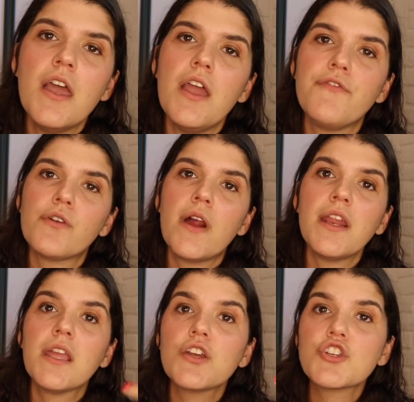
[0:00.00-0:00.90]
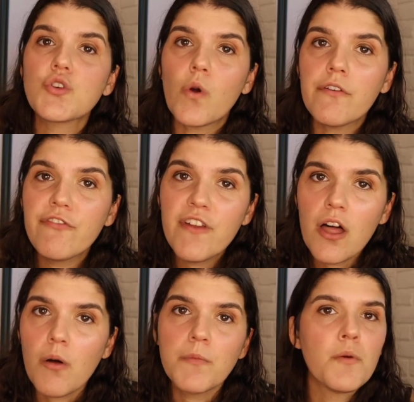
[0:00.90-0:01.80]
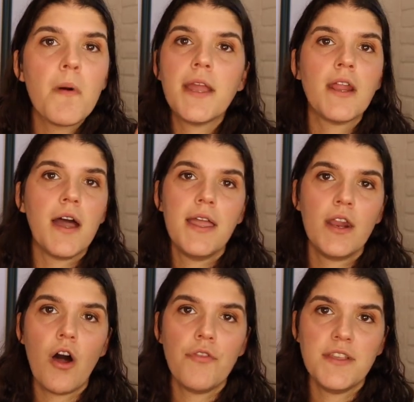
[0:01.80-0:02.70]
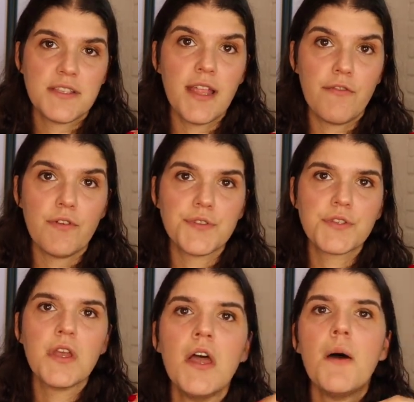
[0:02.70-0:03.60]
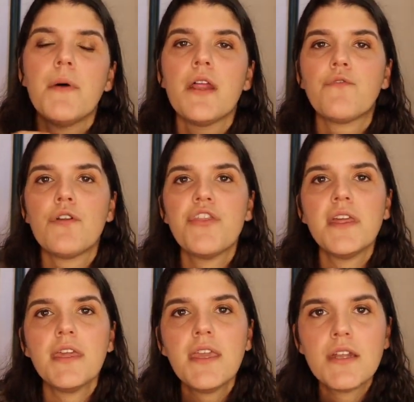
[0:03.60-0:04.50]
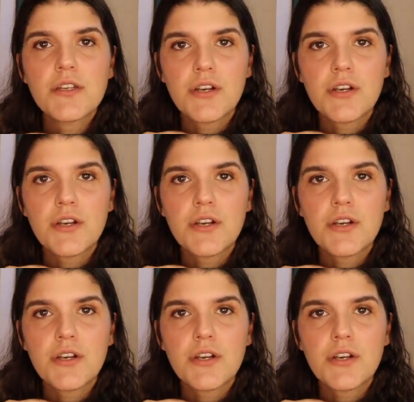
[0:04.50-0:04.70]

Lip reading: If you're writing a short film, you might not hit all these levels. But if we're thinking in